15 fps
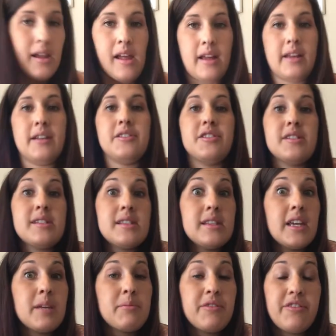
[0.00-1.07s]
And just
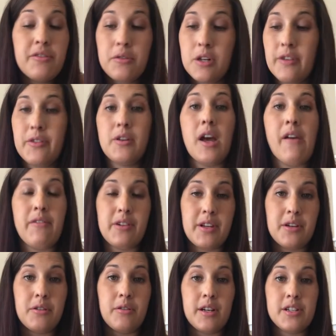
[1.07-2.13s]
like before, if you have
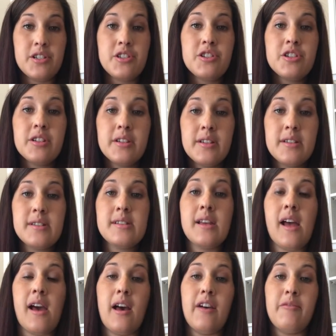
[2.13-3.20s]
any questions,
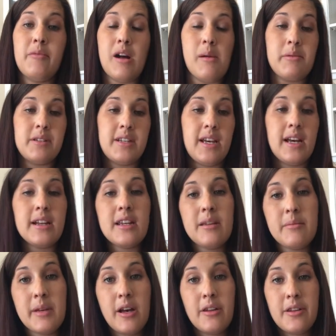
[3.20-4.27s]
have Mom and Dad
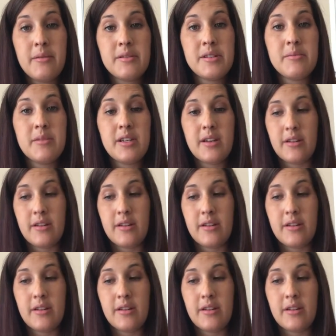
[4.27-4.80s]
email them to me.